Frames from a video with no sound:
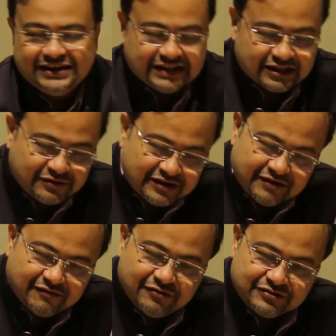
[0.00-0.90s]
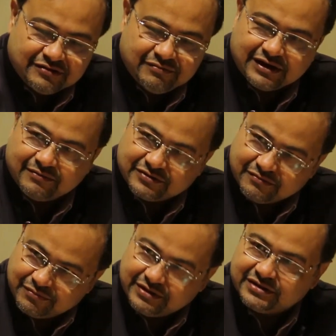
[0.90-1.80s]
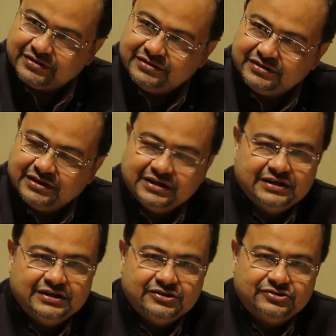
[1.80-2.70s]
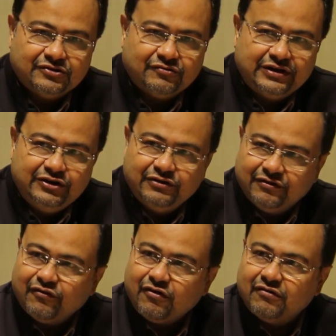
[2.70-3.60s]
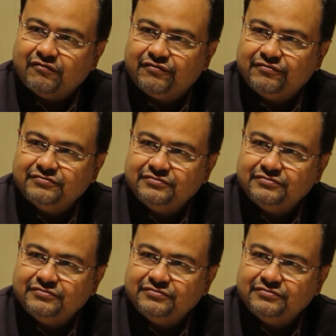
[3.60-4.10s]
That's when a revolution becomes complete. So when you evolve,